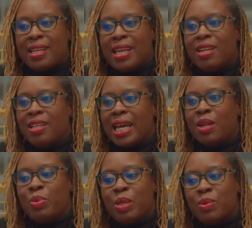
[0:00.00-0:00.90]
And a lot
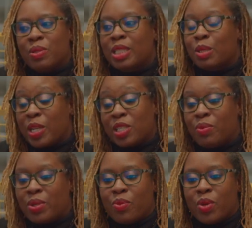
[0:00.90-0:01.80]
of people, especially
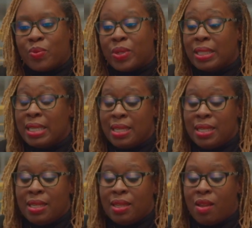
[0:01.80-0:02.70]
when I work with
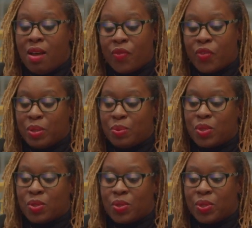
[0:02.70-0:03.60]
law
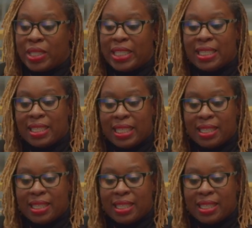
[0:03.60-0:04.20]
firms or legal